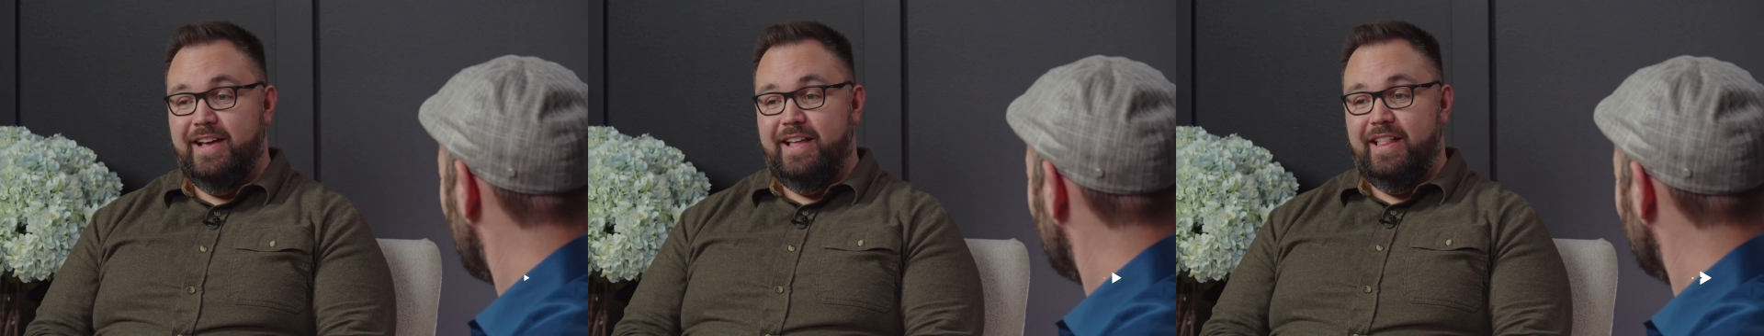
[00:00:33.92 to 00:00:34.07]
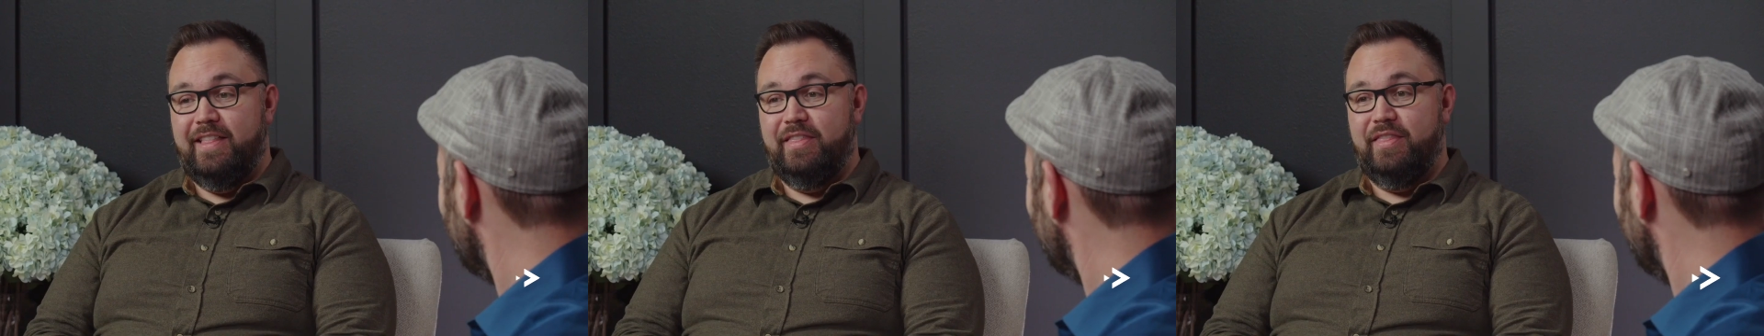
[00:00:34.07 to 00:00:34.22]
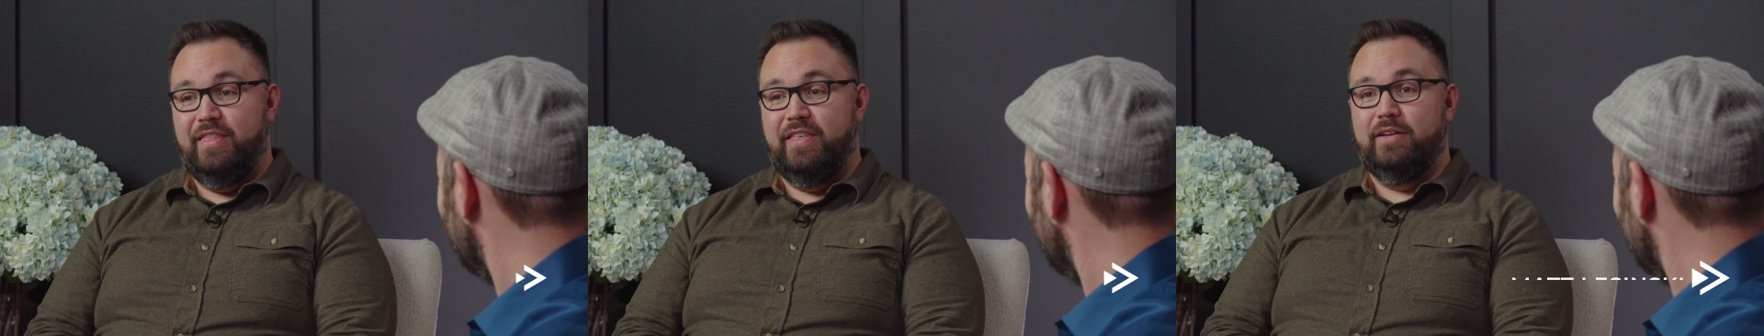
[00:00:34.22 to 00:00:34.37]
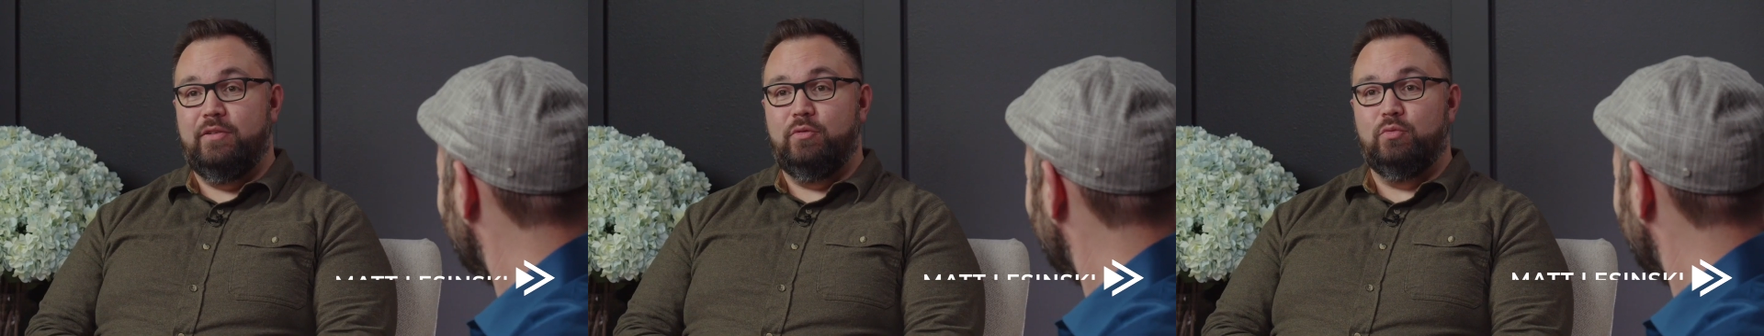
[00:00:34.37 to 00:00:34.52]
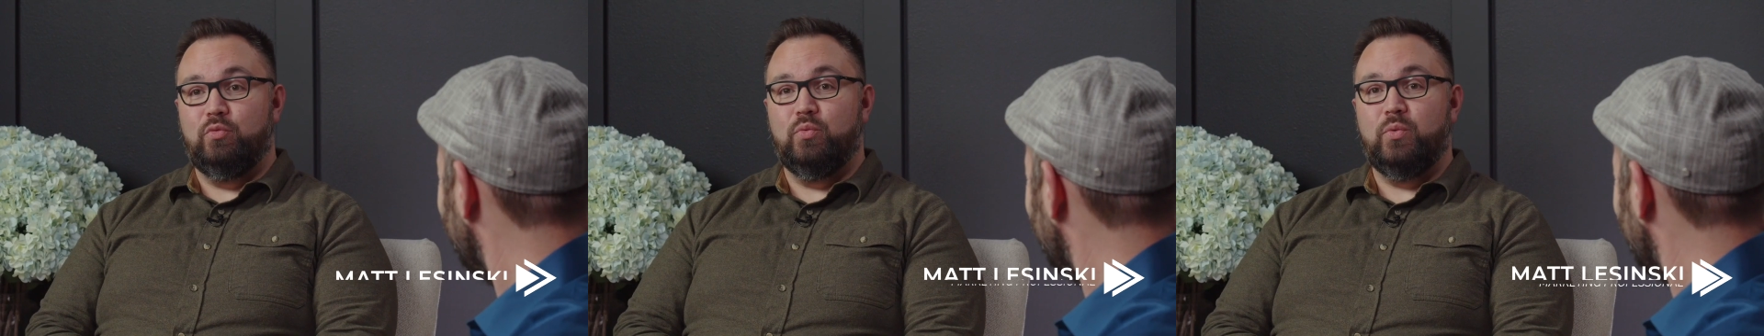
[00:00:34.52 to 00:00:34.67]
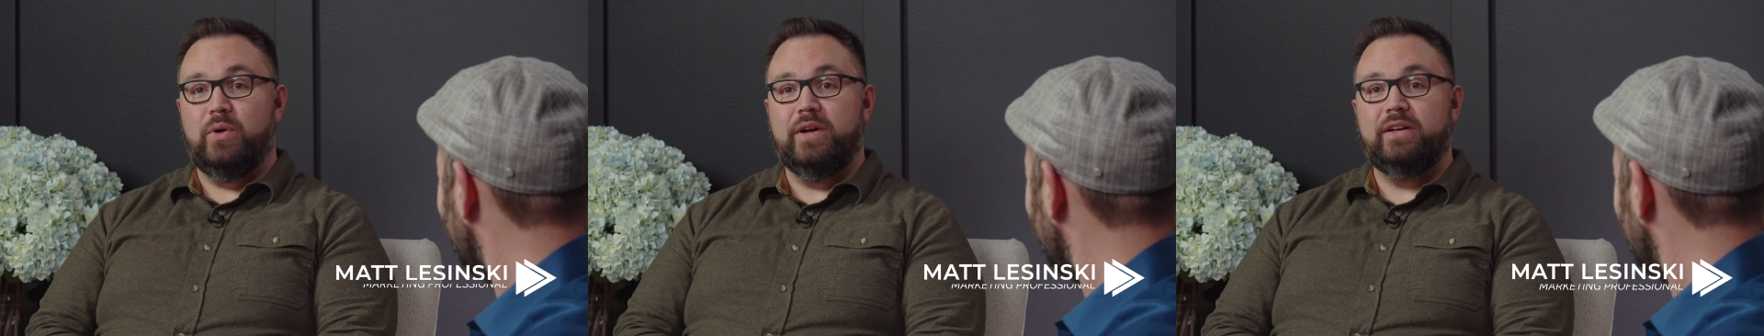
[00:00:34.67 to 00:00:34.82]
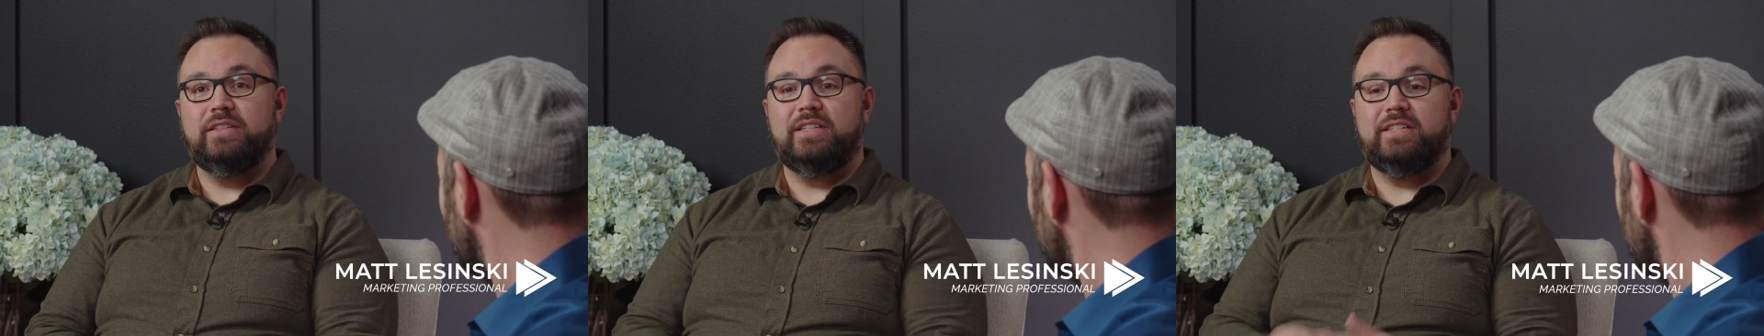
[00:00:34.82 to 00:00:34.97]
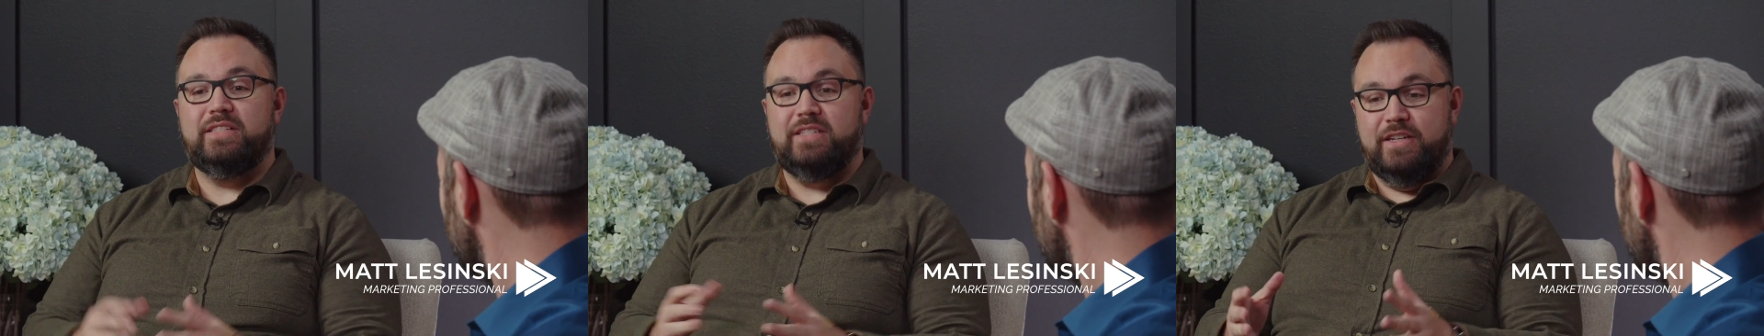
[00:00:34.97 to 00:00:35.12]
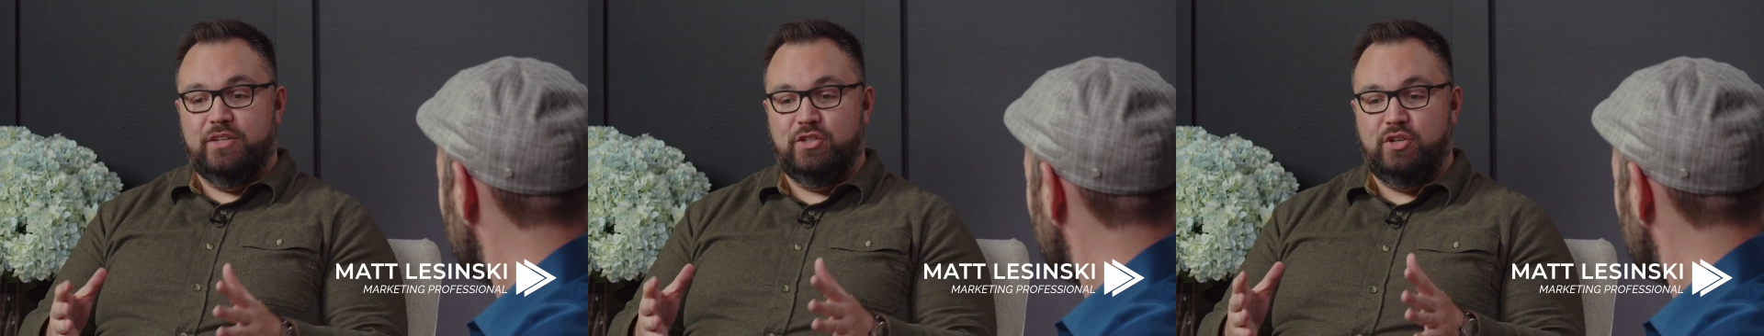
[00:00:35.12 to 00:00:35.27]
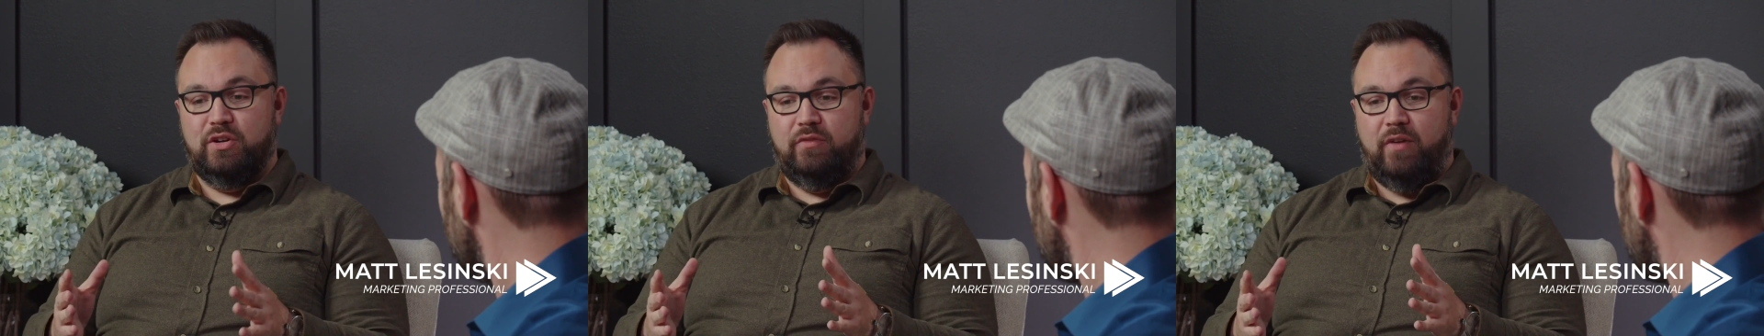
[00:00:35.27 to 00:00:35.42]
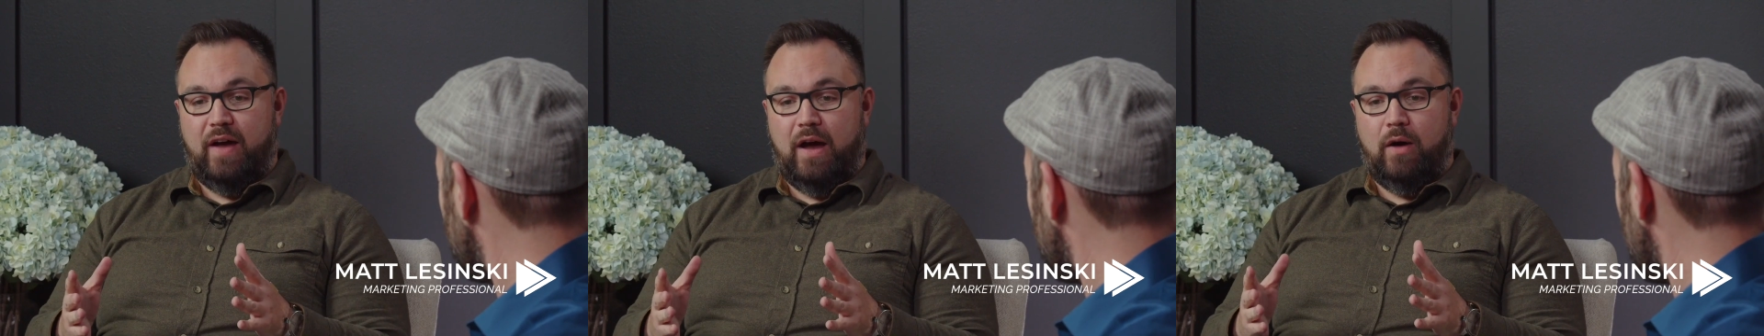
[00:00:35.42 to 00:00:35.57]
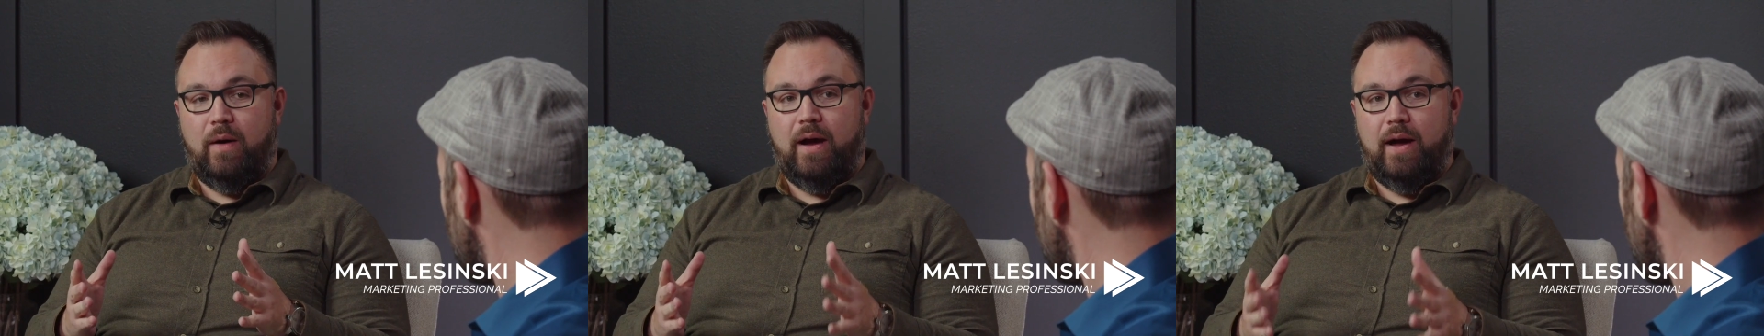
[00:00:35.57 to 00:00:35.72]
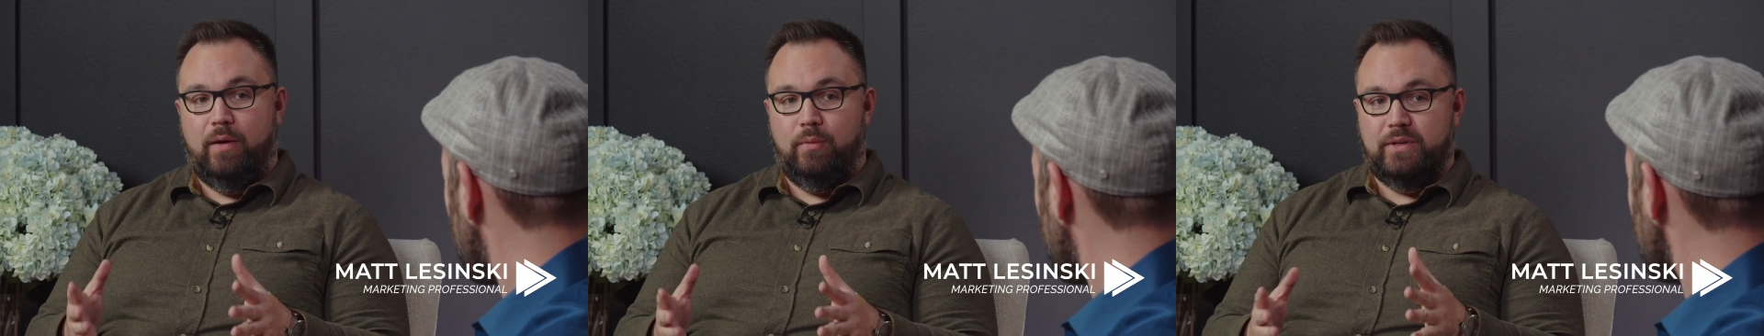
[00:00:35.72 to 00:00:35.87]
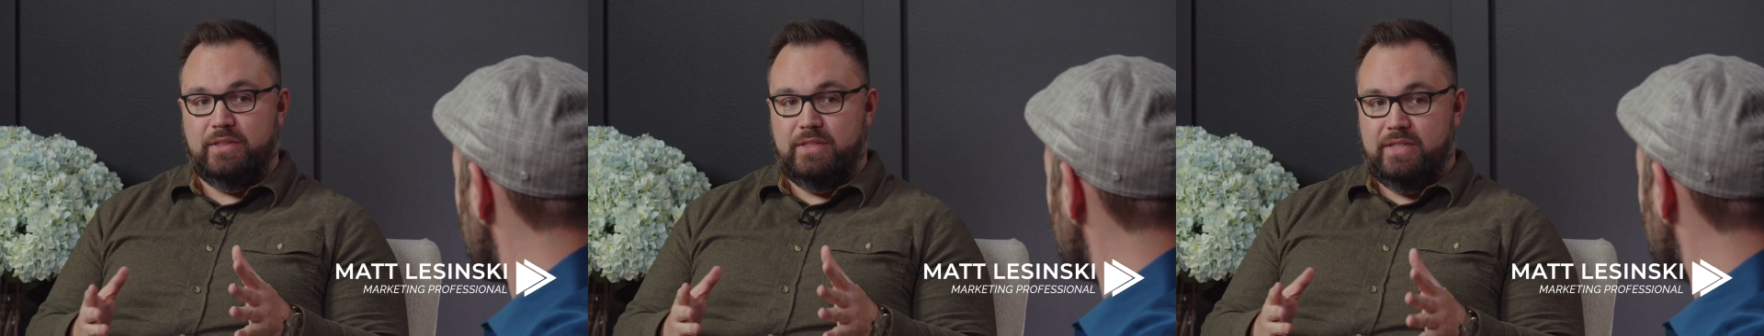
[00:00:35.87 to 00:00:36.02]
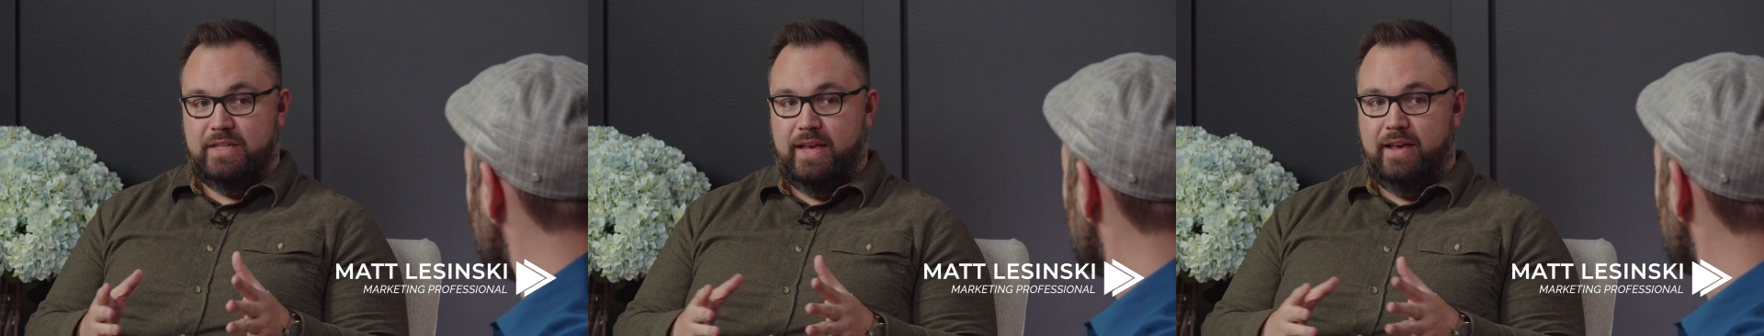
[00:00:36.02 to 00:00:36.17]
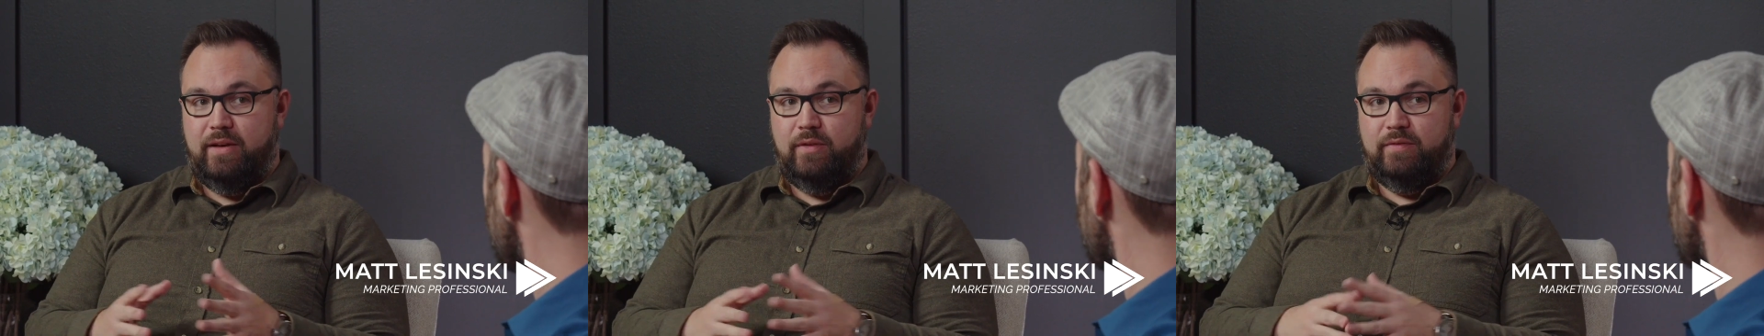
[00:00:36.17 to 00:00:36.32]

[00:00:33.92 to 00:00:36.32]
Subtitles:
The real distinction of how I would say,